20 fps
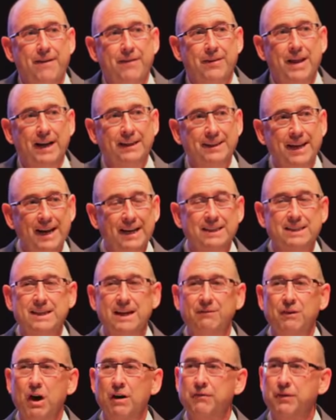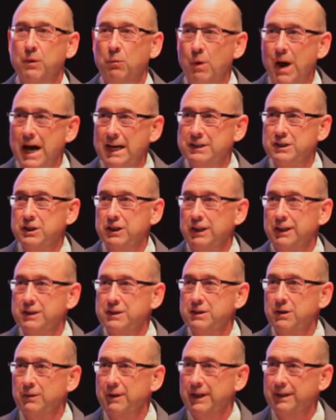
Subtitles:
That takes them off the watch list